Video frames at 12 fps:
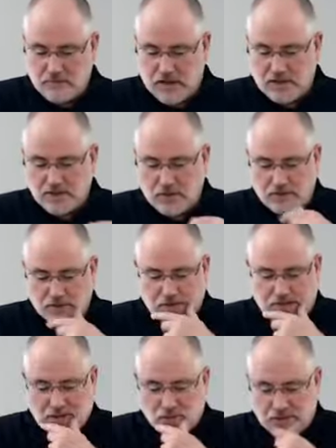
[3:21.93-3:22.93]
And so for
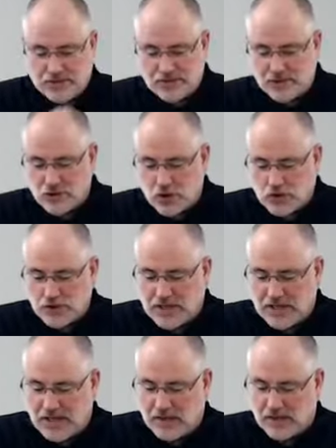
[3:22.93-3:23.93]
centuries, the church
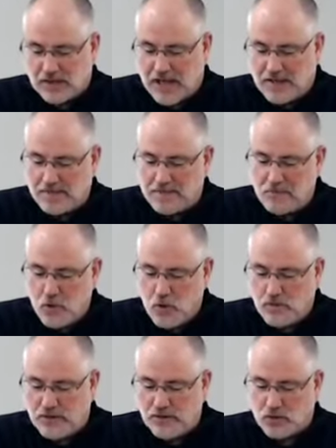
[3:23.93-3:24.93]
in England had been
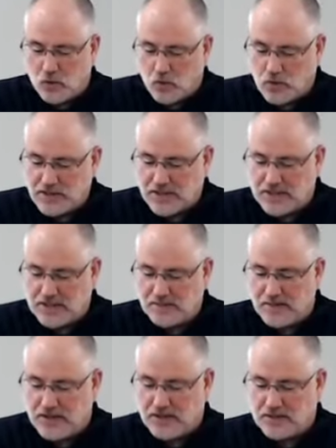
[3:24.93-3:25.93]
moving towards
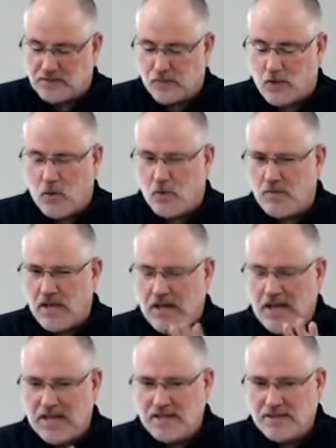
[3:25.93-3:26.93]
independence from Rome
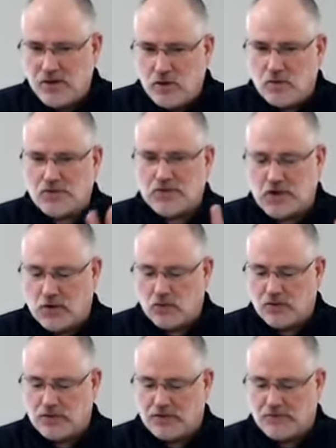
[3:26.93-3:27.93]
in little
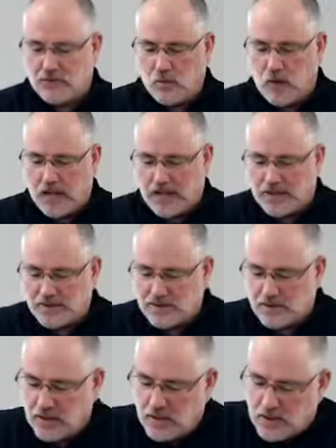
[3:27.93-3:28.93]
subtle different ways.
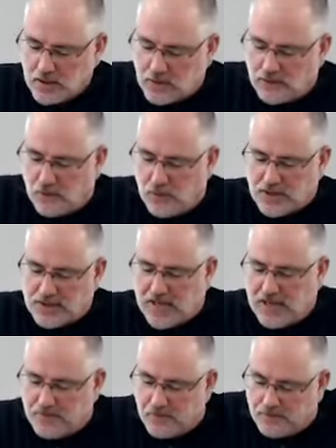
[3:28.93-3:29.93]
So for
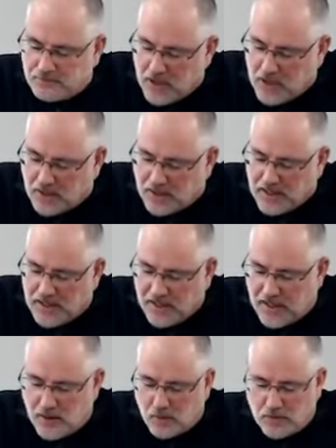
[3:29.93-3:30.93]
example,
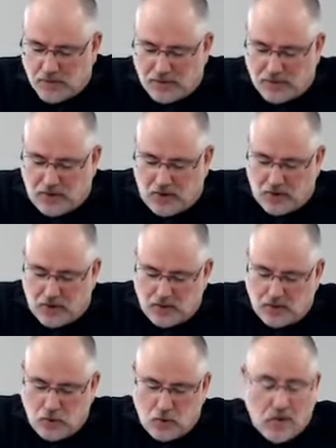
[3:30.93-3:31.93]
King Edward
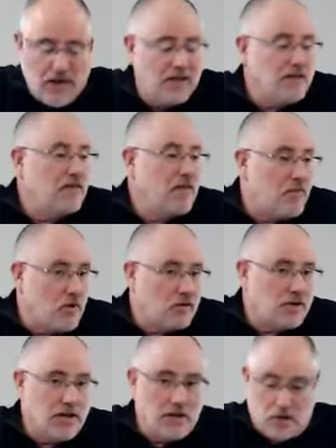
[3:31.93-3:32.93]
III, who reigned in the
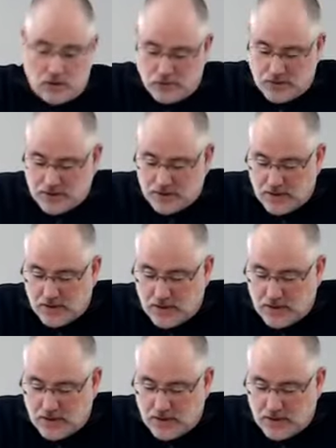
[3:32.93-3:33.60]
1300s,